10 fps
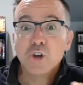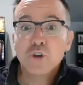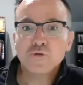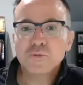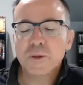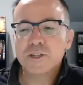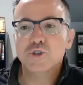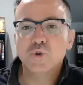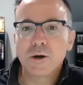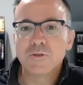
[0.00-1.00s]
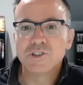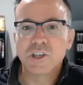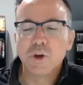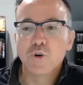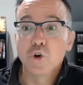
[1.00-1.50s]
Go spend two hours a
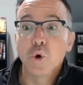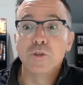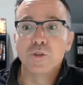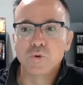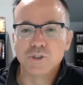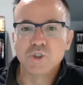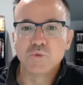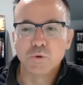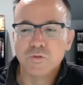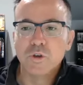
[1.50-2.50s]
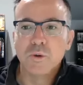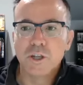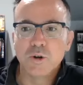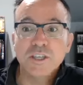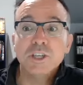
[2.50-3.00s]
year going through it, just reviewing,
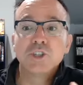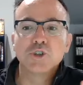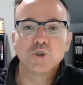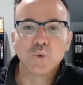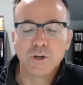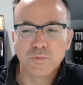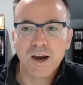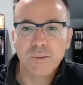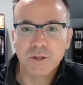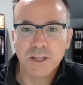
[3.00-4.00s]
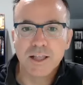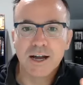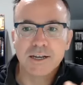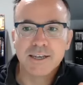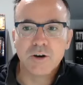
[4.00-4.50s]
you know, is your Twitter properly
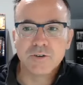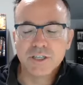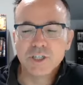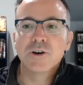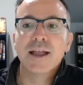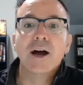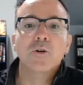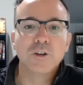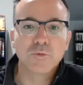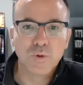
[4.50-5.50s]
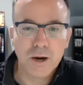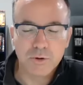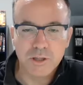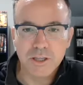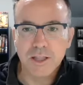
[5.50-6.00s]
locked down? Is your Outlook
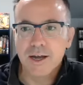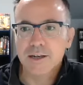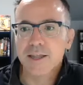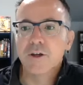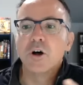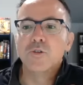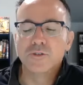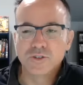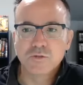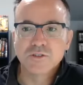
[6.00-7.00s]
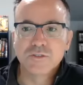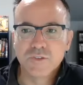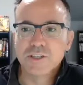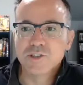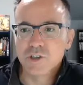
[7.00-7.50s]
properly locked down? All those sorts of
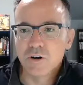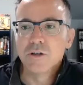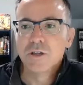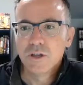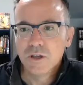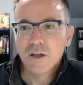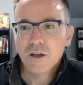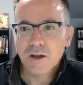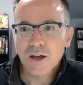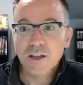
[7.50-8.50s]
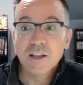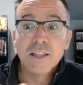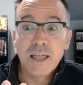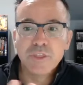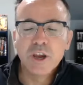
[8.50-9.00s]
things. So uh, a
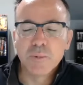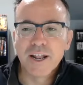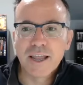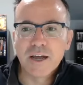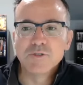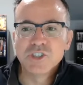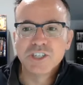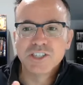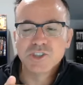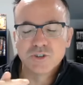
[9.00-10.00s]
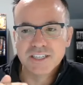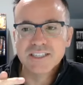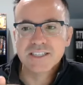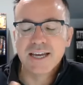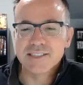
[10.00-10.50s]
lot there, but I, I would suggest there
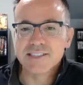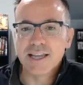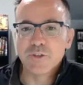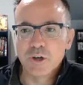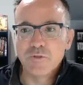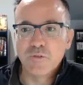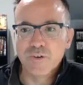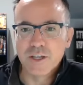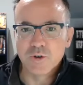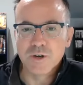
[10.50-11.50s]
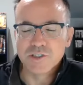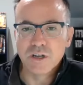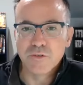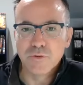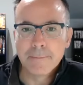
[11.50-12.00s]
is guidance out there if you find the right
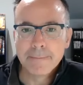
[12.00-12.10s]
stuff.